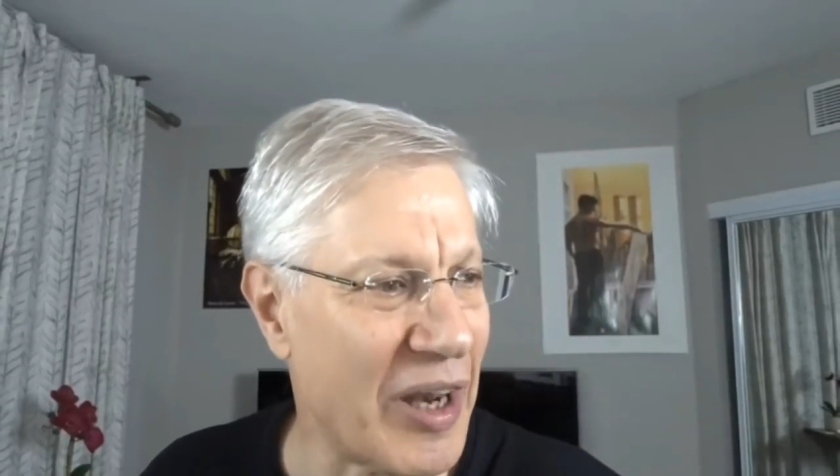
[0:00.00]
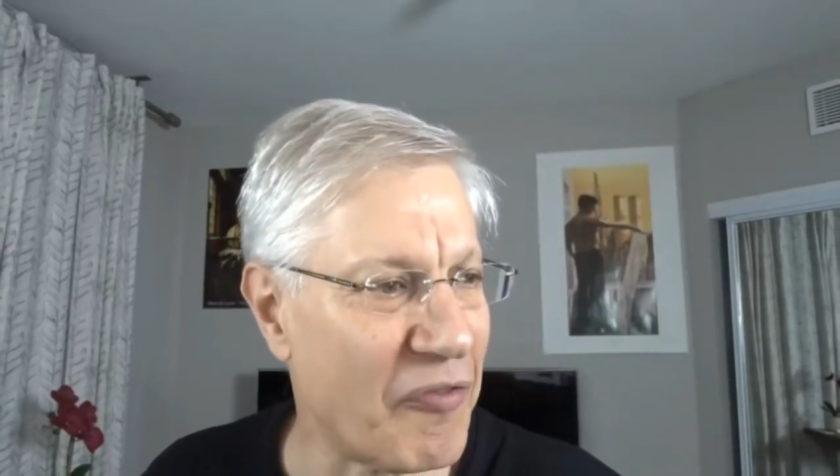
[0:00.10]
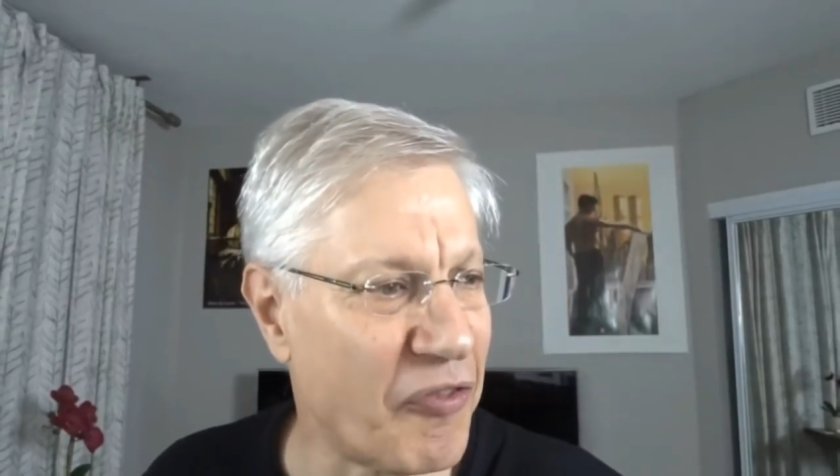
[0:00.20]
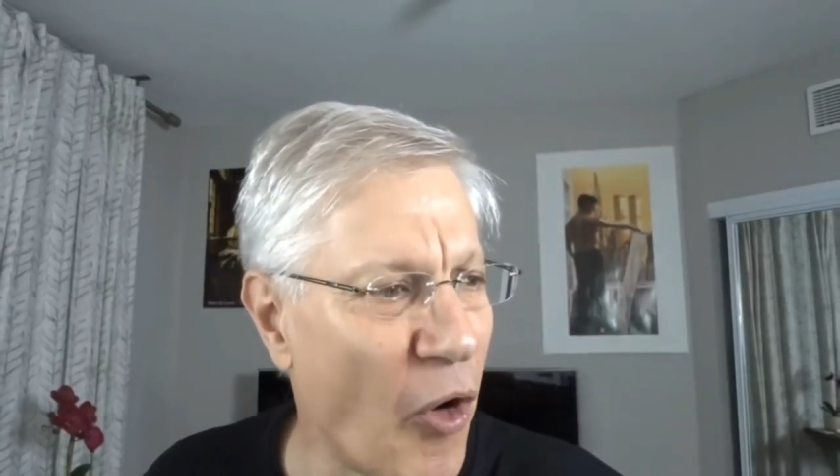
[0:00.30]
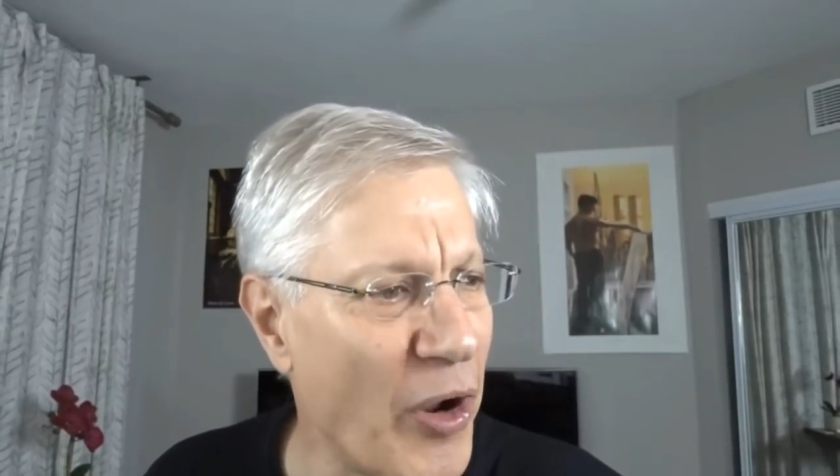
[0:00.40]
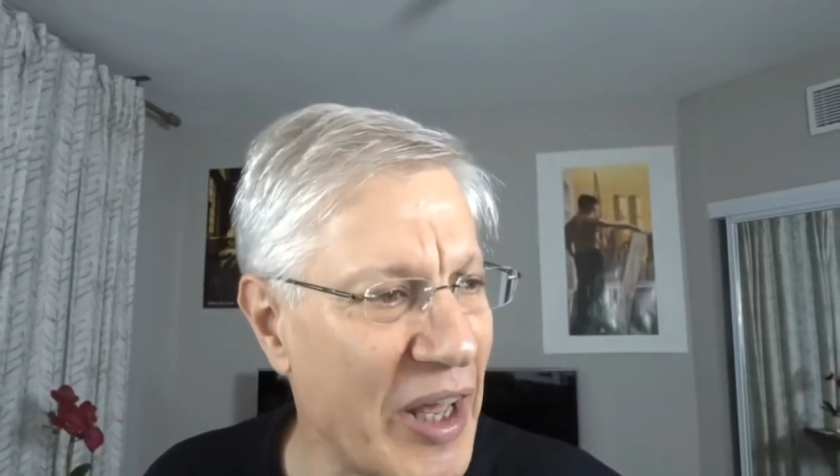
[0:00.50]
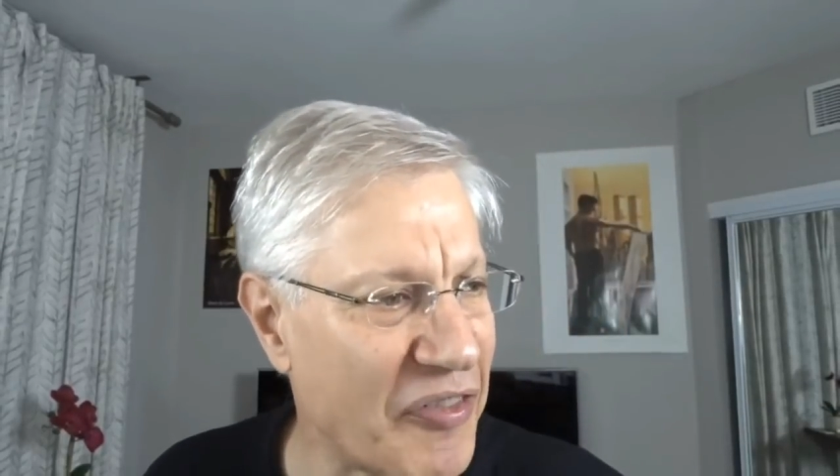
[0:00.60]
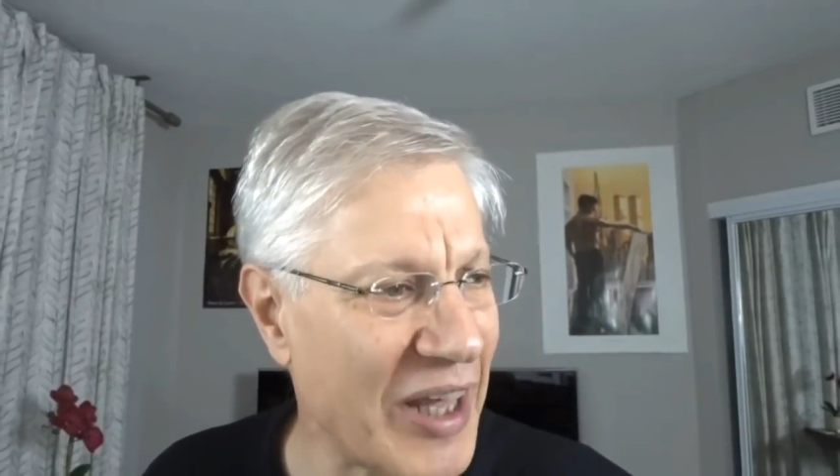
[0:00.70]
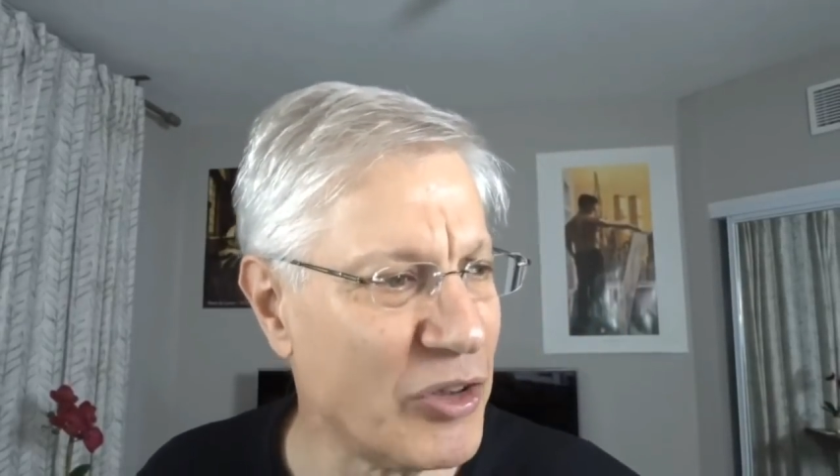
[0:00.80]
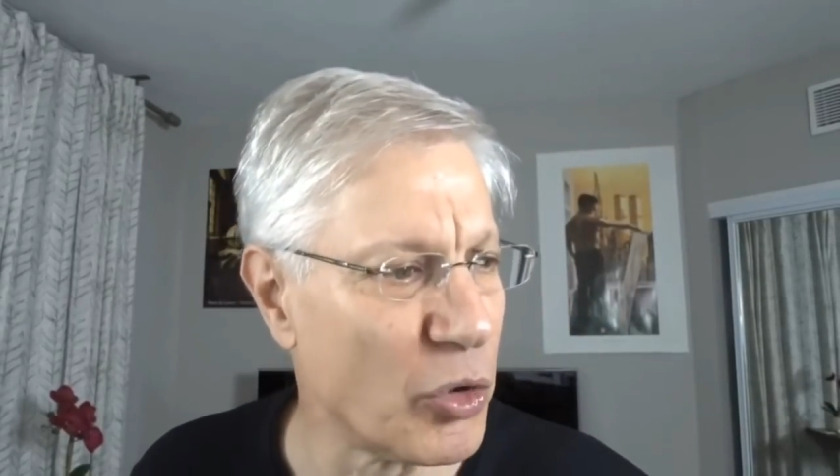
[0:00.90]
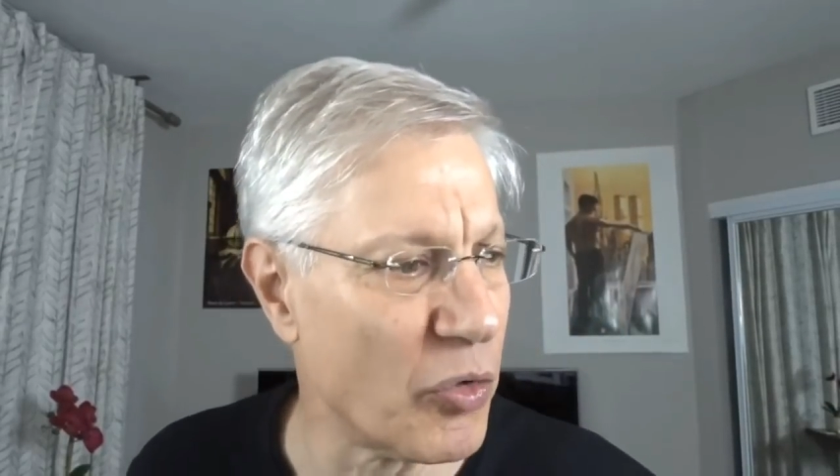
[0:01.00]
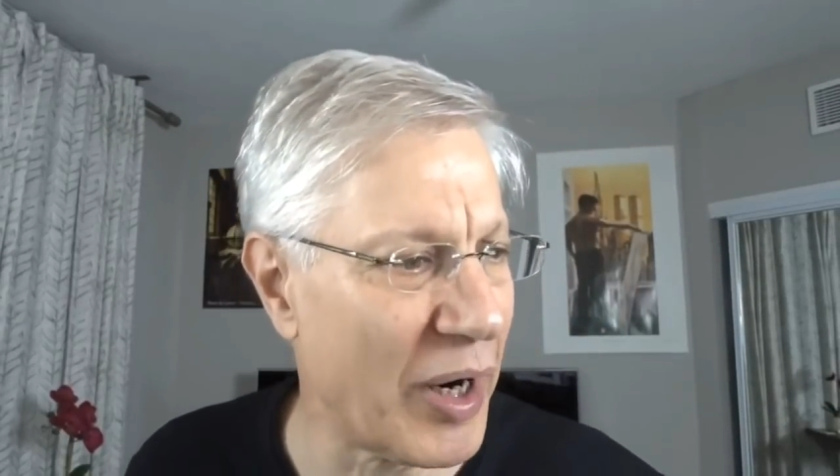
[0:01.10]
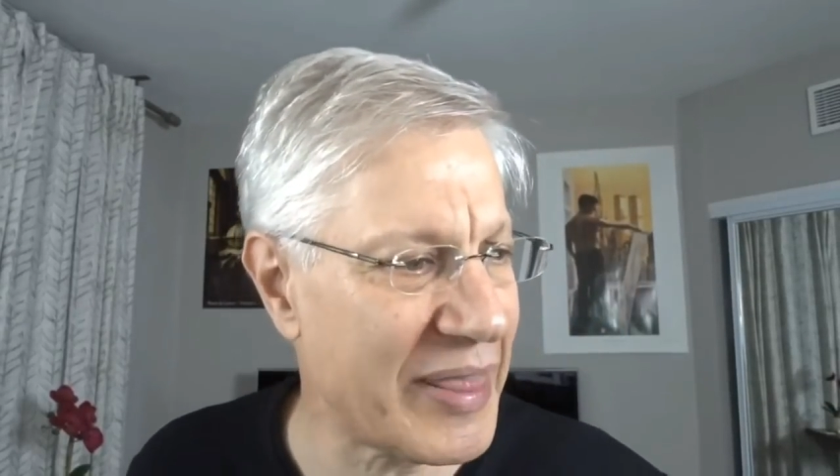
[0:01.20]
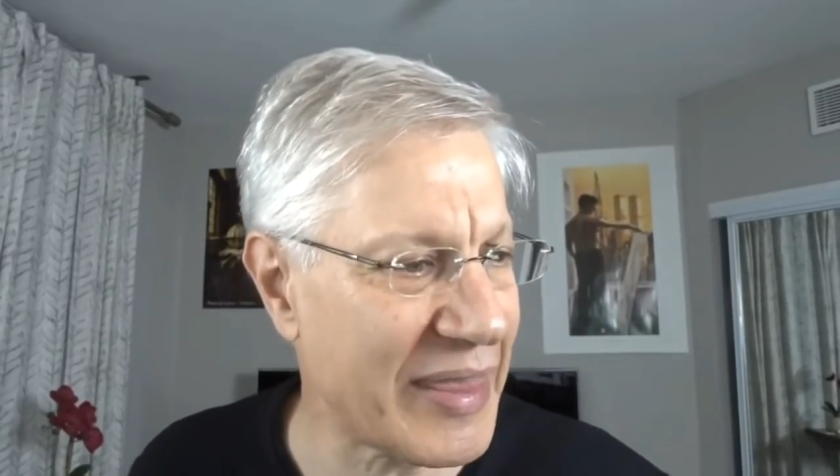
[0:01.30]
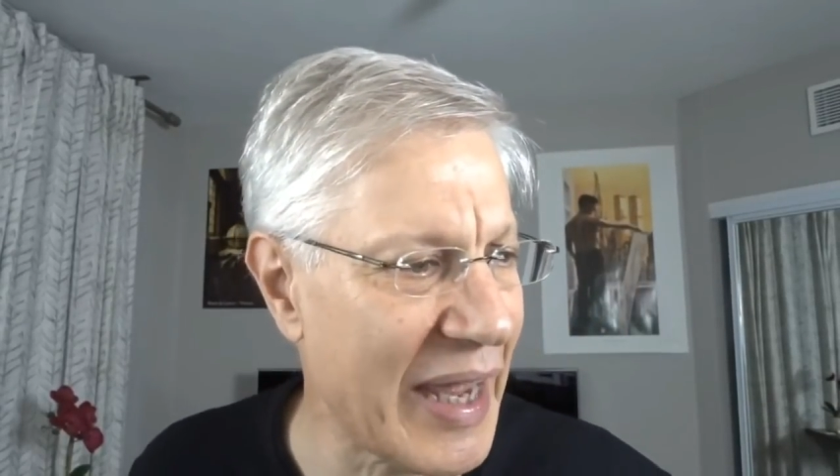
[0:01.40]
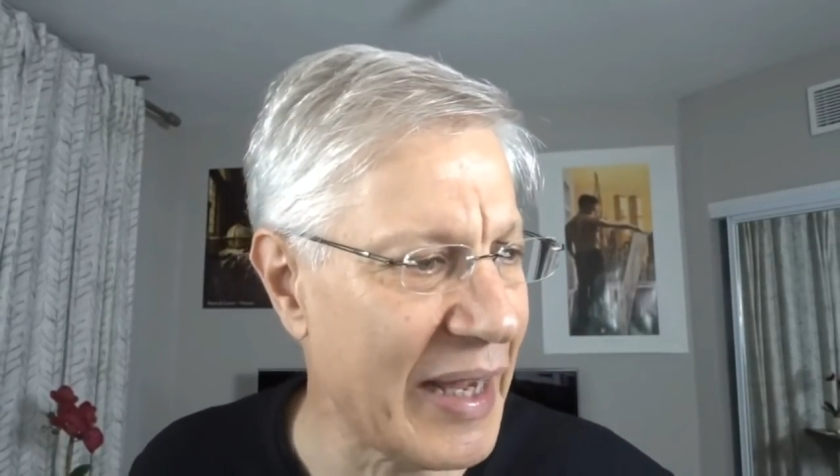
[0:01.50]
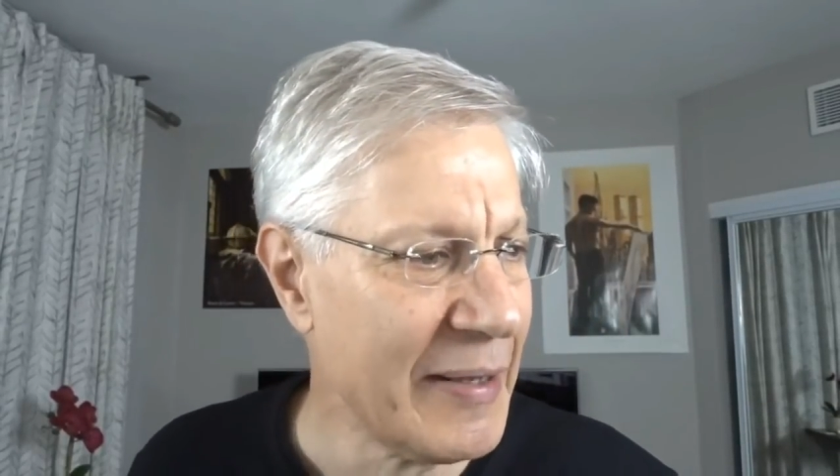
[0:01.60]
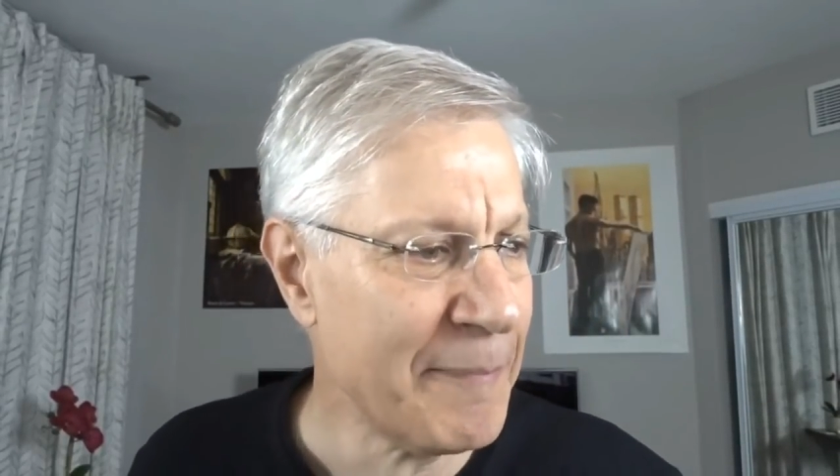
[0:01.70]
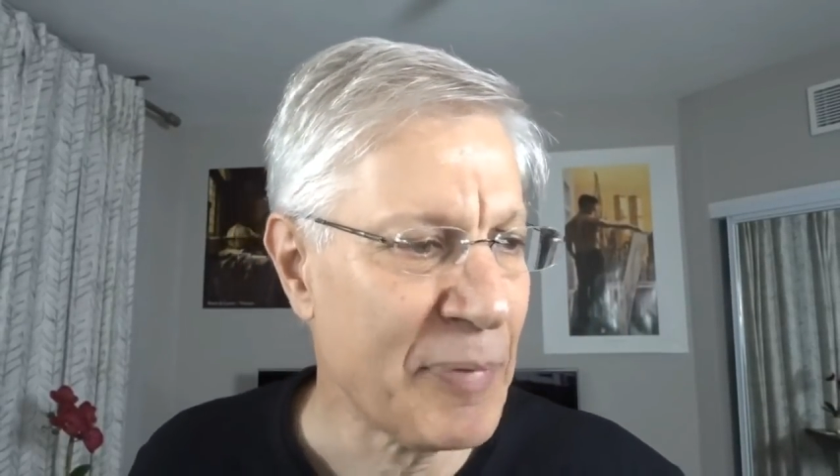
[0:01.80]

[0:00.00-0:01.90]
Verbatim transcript: I'm for it if they do the right thing.